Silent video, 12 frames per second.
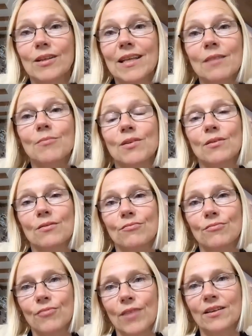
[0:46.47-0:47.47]
keep
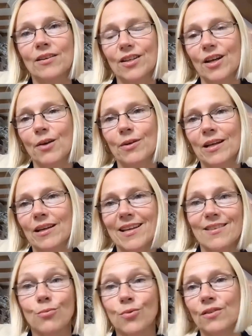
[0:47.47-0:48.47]
the rent going,
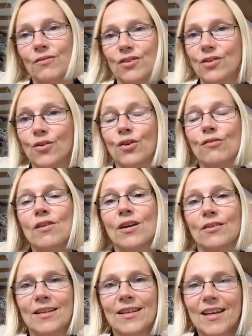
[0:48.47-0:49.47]
either one of us on our
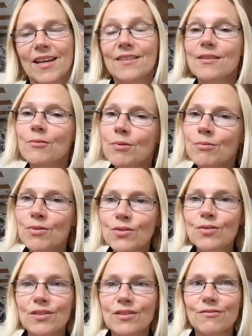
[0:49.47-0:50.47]
own. So we were
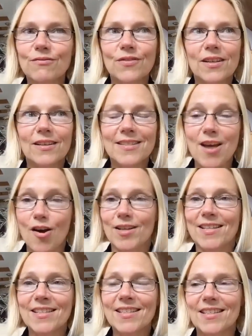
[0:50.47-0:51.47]
sort of
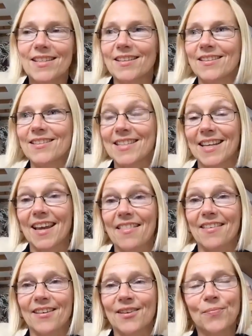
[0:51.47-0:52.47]
tied into this
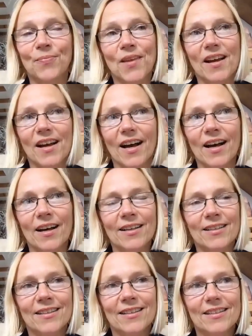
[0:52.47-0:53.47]
together.
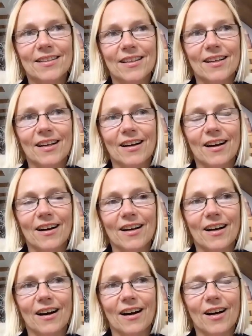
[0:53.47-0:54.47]
And
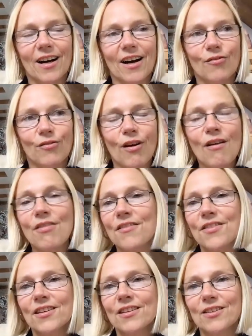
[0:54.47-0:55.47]

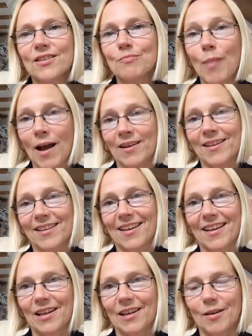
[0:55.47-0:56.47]
rather than just
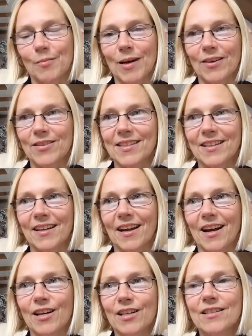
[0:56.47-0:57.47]
panicking about
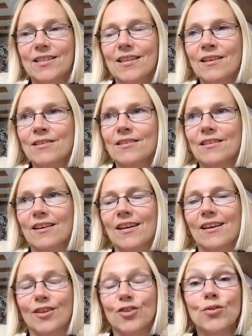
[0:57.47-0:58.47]
it,
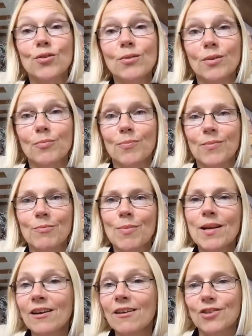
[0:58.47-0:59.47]
I drew a
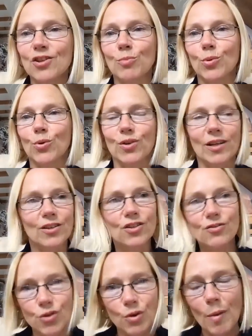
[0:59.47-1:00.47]
bit like a vision board. I
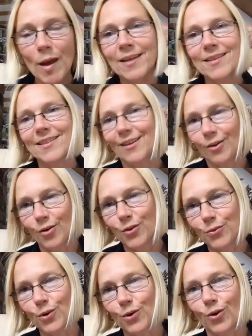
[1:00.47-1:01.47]
just drew a painting on
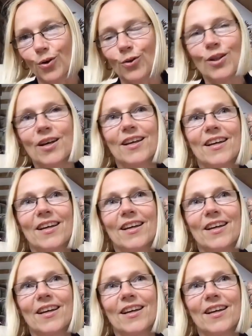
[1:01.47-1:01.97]
the wall